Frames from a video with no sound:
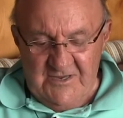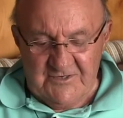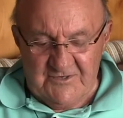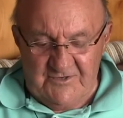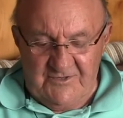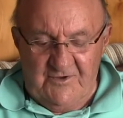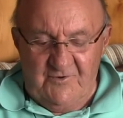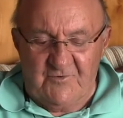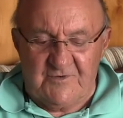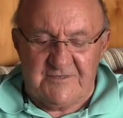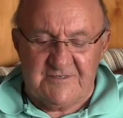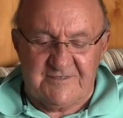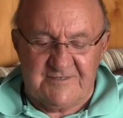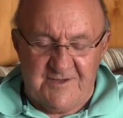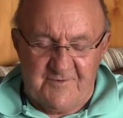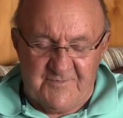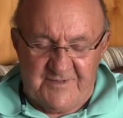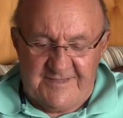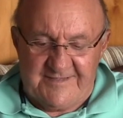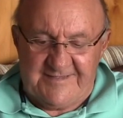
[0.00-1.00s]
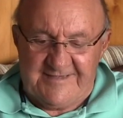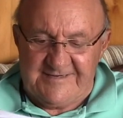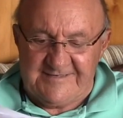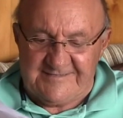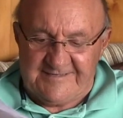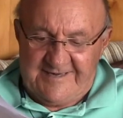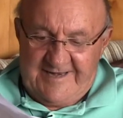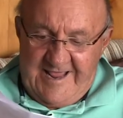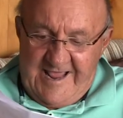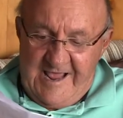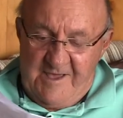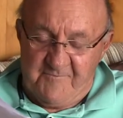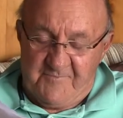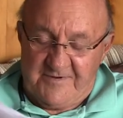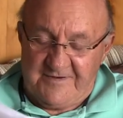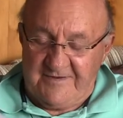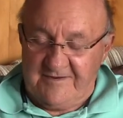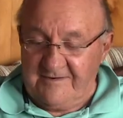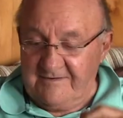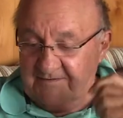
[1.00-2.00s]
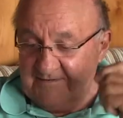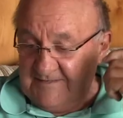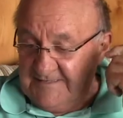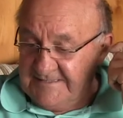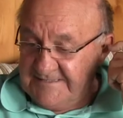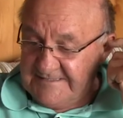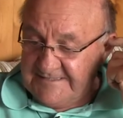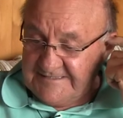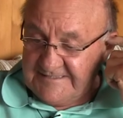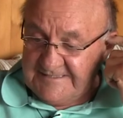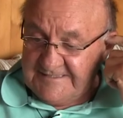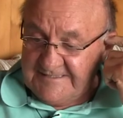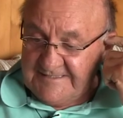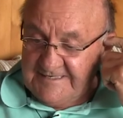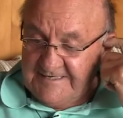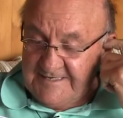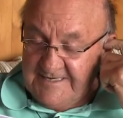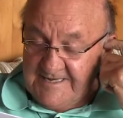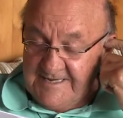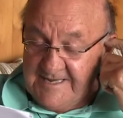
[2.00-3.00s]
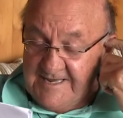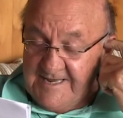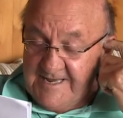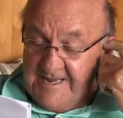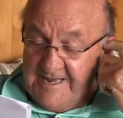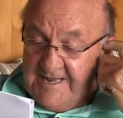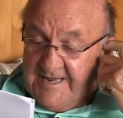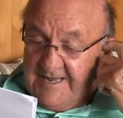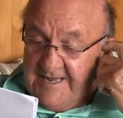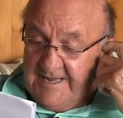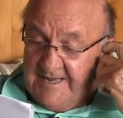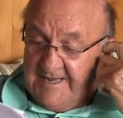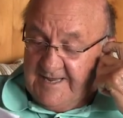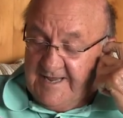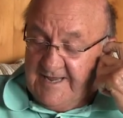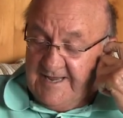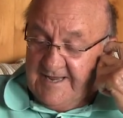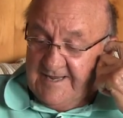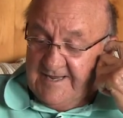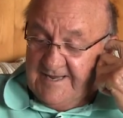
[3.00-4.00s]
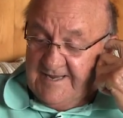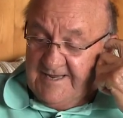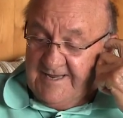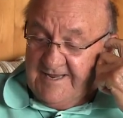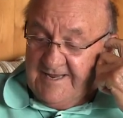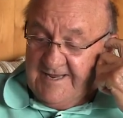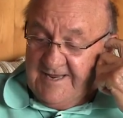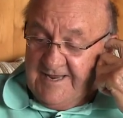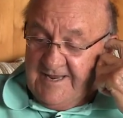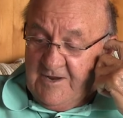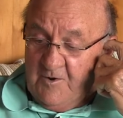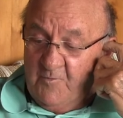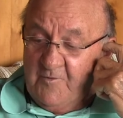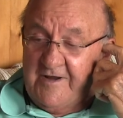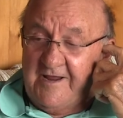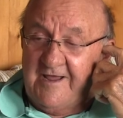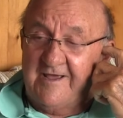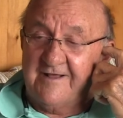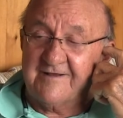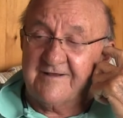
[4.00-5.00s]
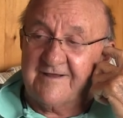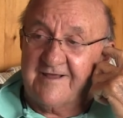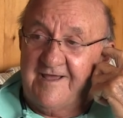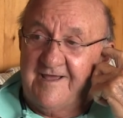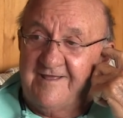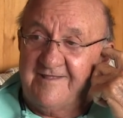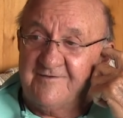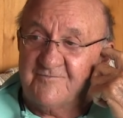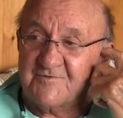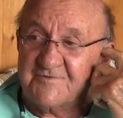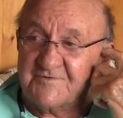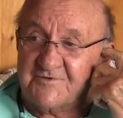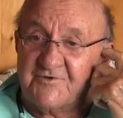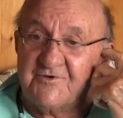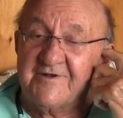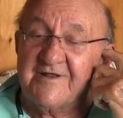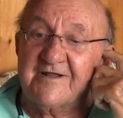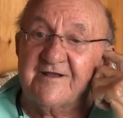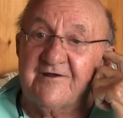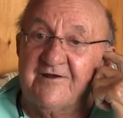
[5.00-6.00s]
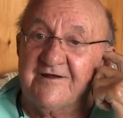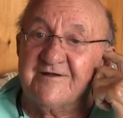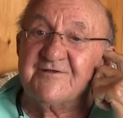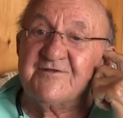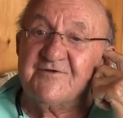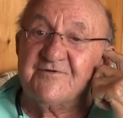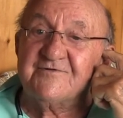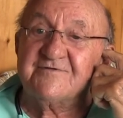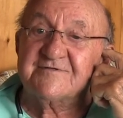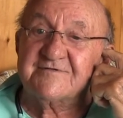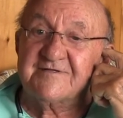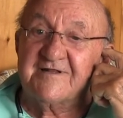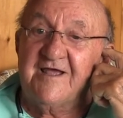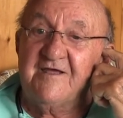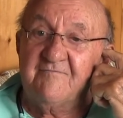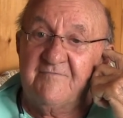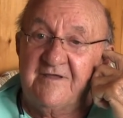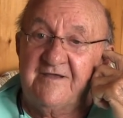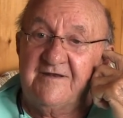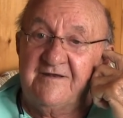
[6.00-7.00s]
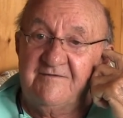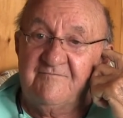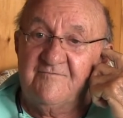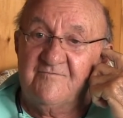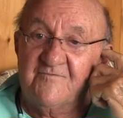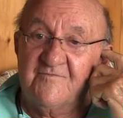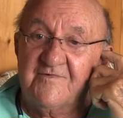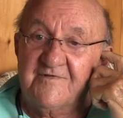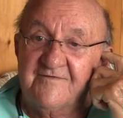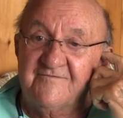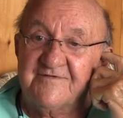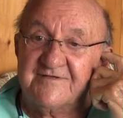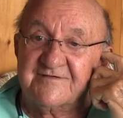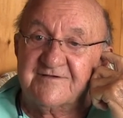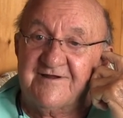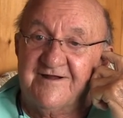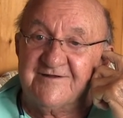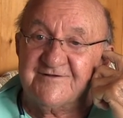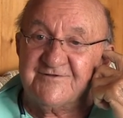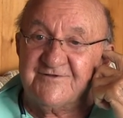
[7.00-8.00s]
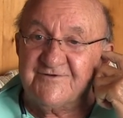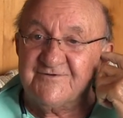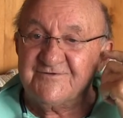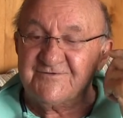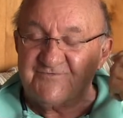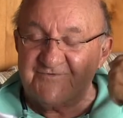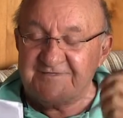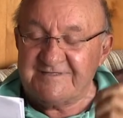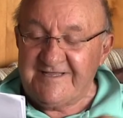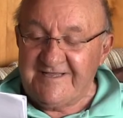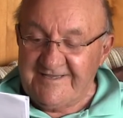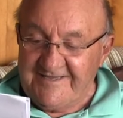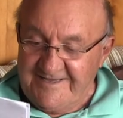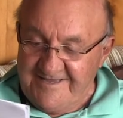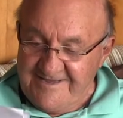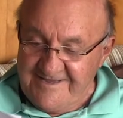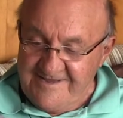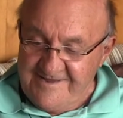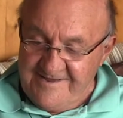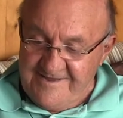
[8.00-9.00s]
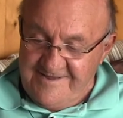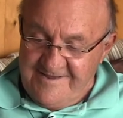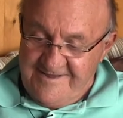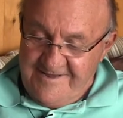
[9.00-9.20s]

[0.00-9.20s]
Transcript: So those were some of the things that happened. You know, it's just uh, we had a guy that was good at cartoons, and I made one of his cartoons with that. Yeah.